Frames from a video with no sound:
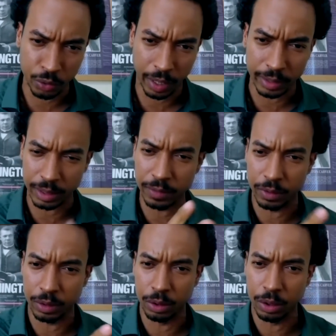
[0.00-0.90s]
And you guys
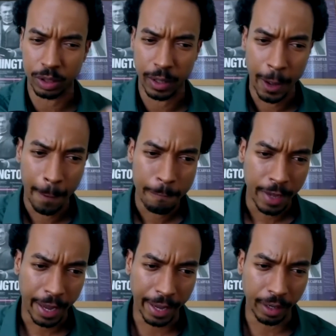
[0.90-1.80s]
even look
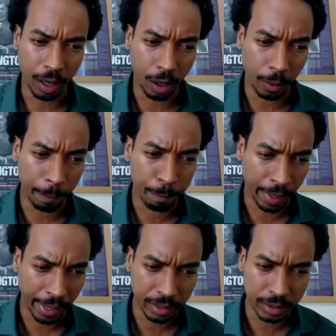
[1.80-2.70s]
at our
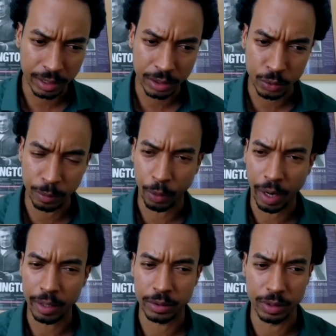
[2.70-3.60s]
past history
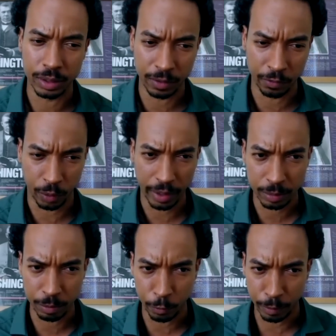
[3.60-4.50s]
prior to the civil rights
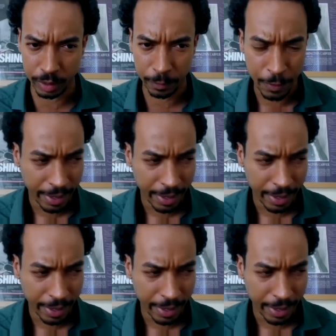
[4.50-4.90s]
movement